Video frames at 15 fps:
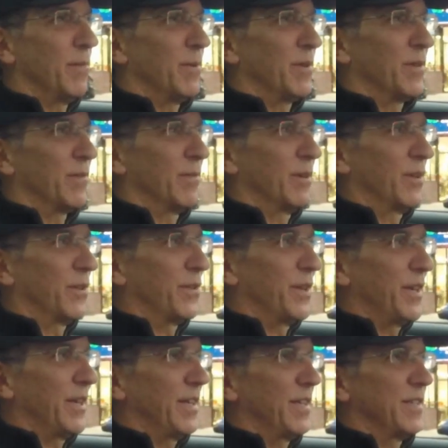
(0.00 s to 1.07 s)
But the real
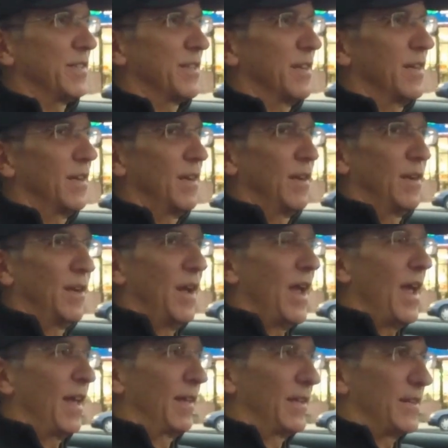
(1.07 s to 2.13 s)
thing is
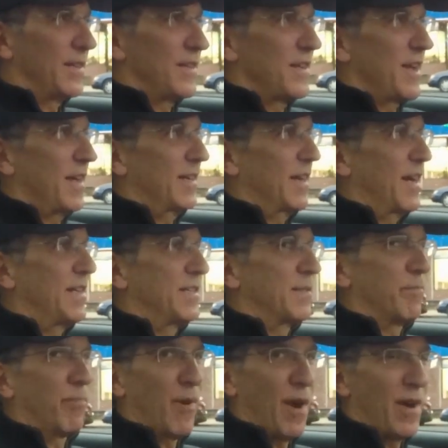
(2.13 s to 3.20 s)
LED headlights,
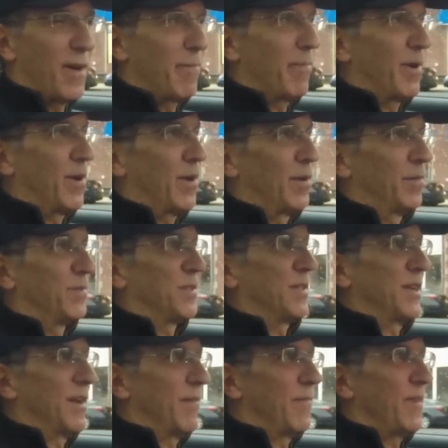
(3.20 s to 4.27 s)
brighter bulbs,
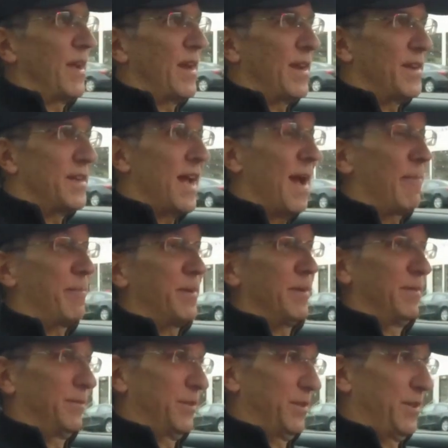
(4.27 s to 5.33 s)
and
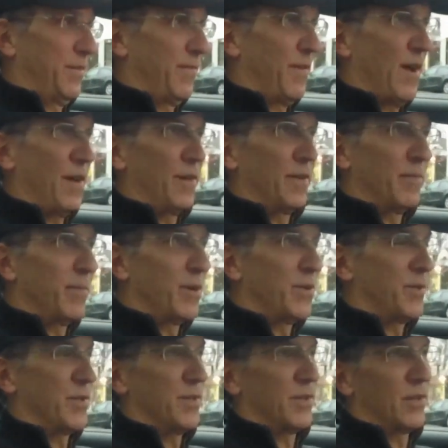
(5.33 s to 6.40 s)
adaptive, so they follow the
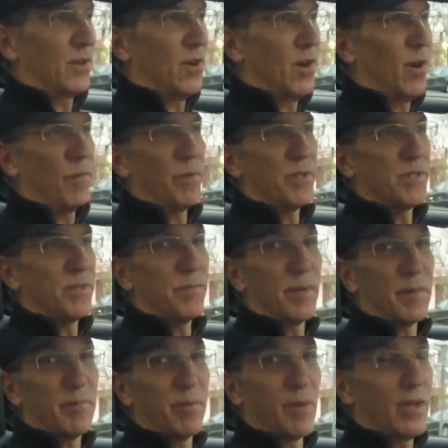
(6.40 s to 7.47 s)
motion of the car, which is a
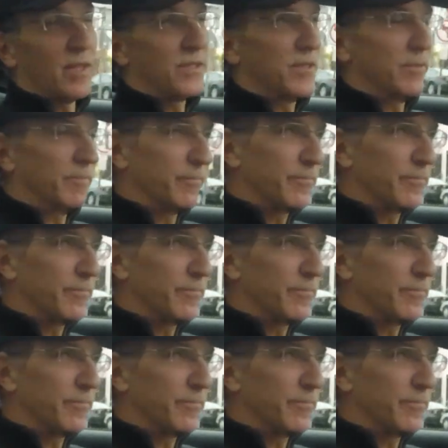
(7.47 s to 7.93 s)
big plus.